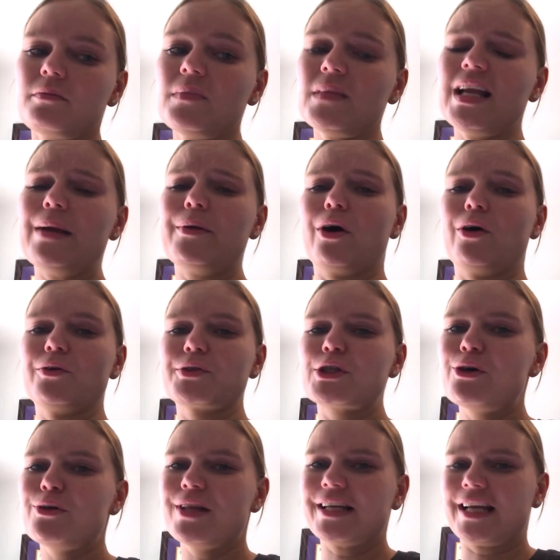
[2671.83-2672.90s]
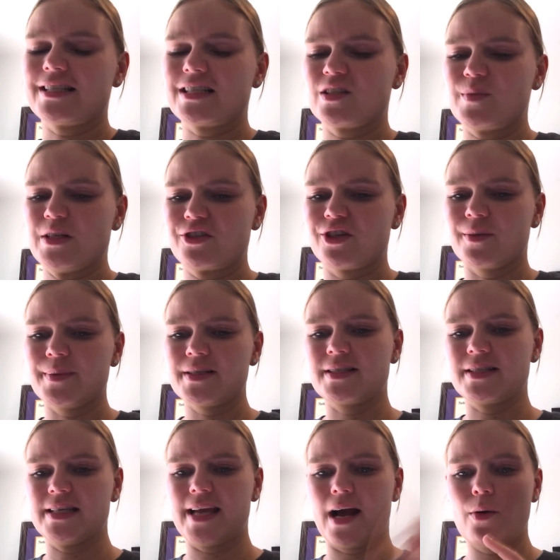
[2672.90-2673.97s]
I would also, like, as a speech therapist,
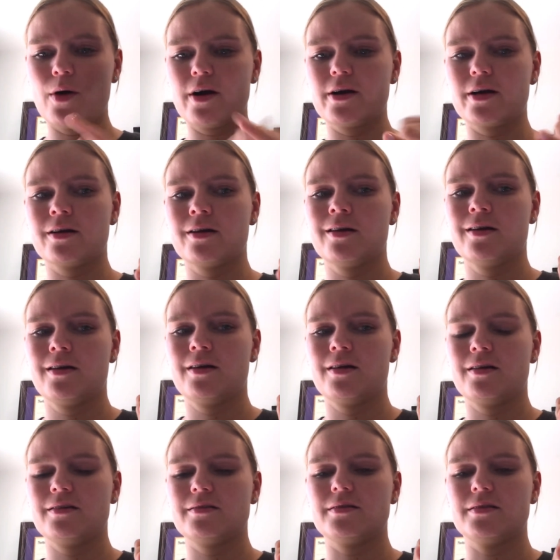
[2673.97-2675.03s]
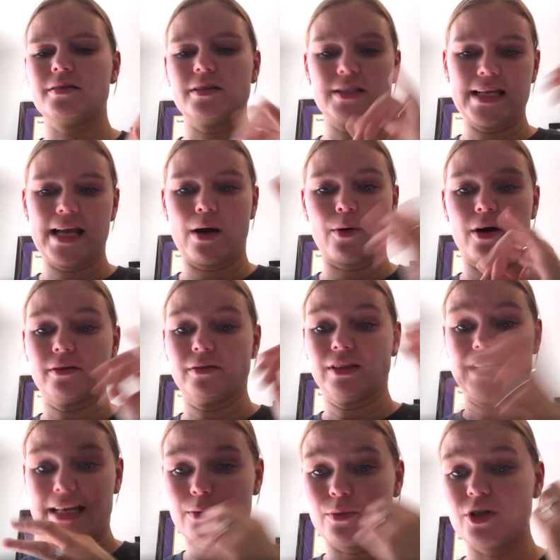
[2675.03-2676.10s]
see how our see how our
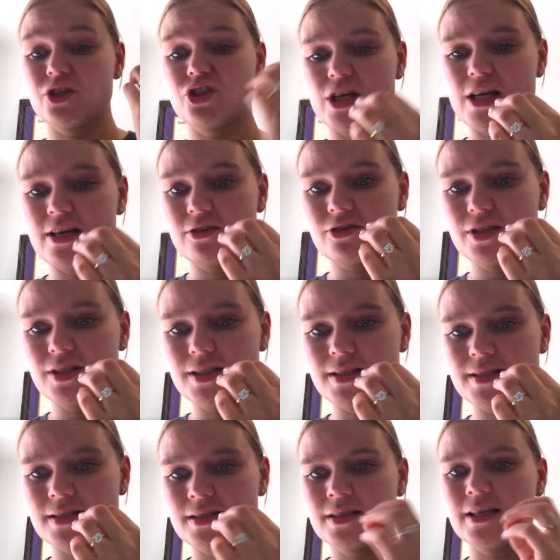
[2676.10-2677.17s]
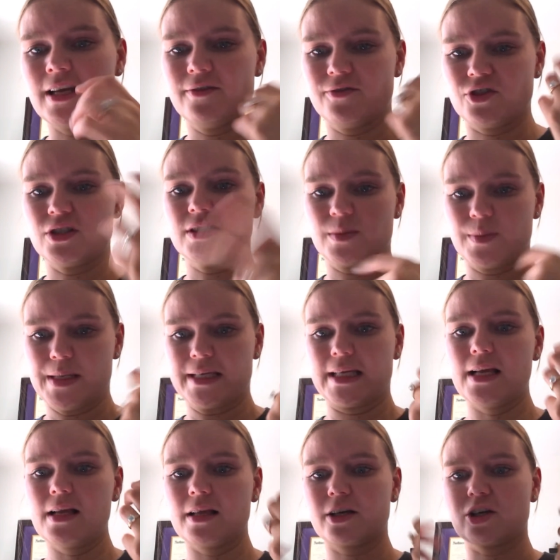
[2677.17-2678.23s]
language changes if she's
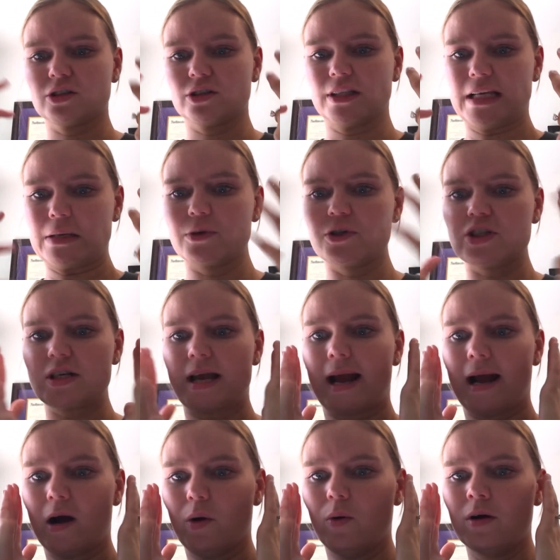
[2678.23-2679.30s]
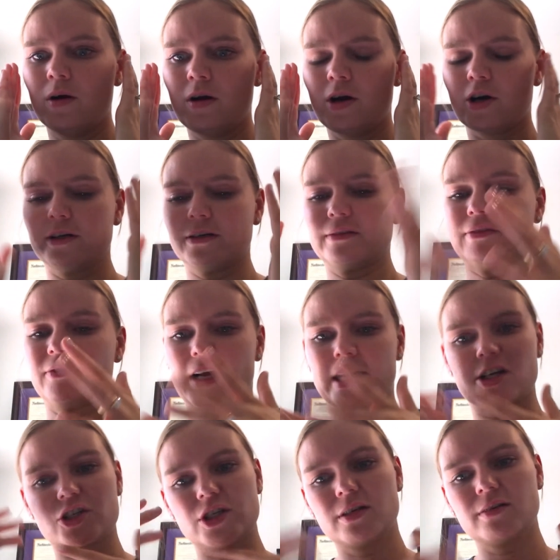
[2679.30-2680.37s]
speaking, like her language and how her
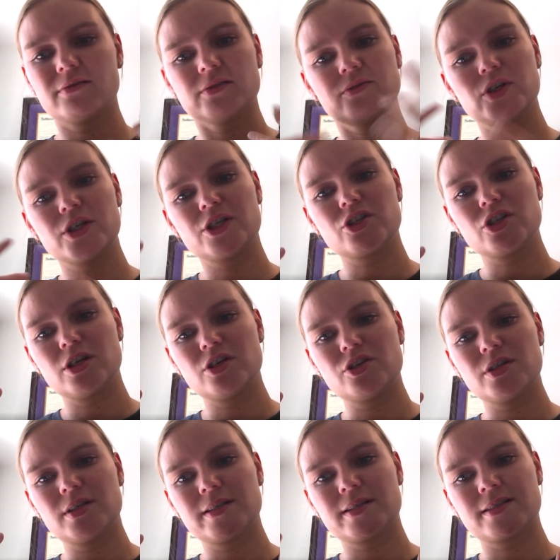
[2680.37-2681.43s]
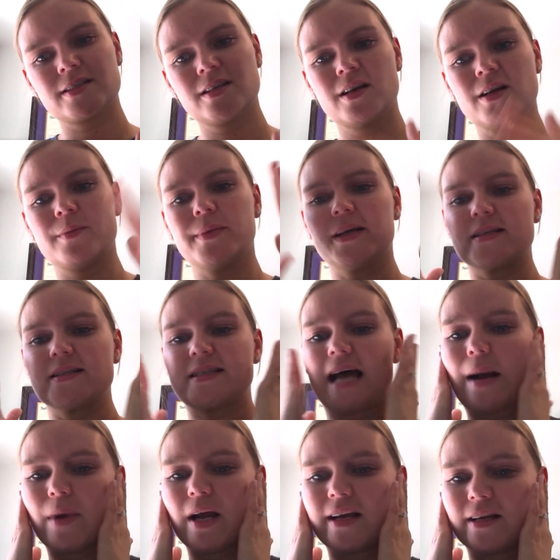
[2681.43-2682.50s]
inflection of her voice changes, because that
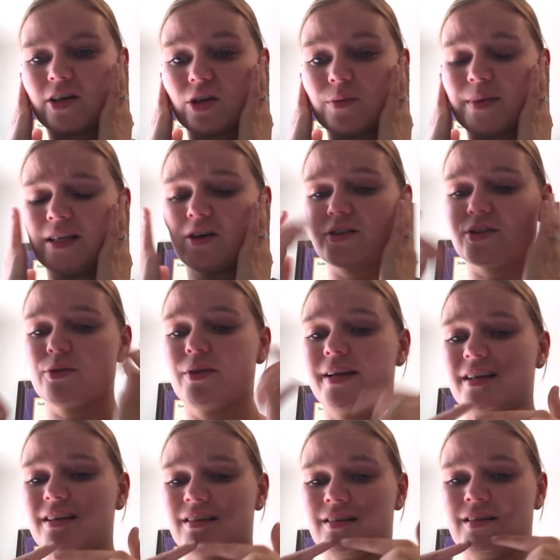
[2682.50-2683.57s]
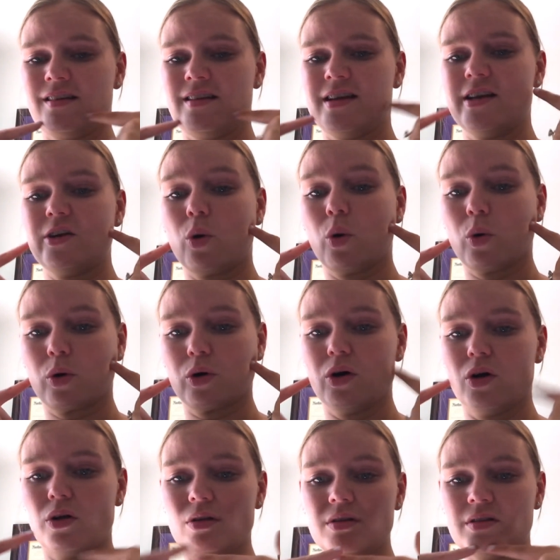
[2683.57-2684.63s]
could be also like an
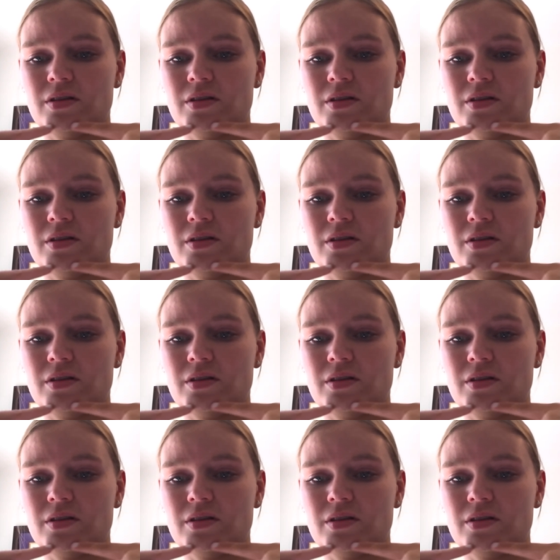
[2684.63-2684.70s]
oral,